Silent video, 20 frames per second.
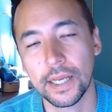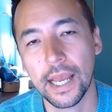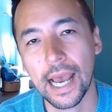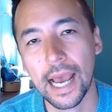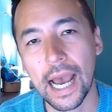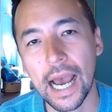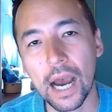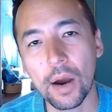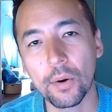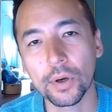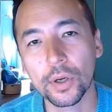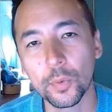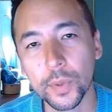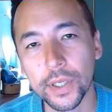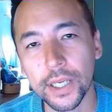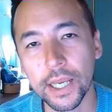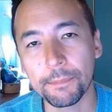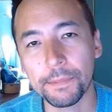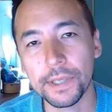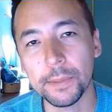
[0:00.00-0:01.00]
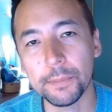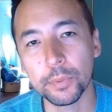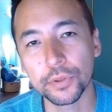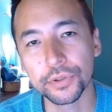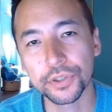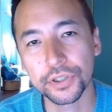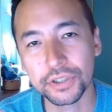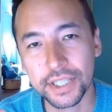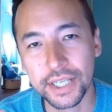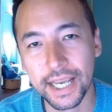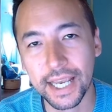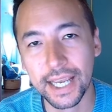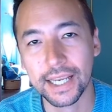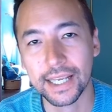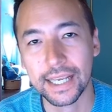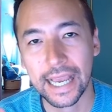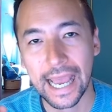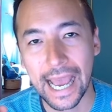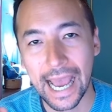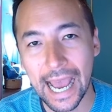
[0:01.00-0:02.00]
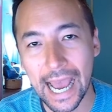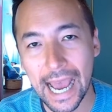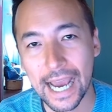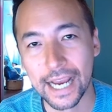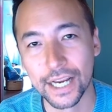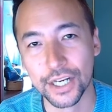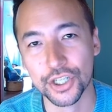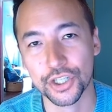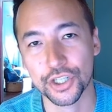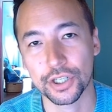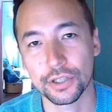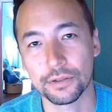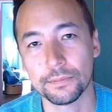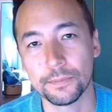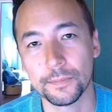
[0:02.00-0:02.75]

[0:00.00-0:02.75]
How can we get people to take action?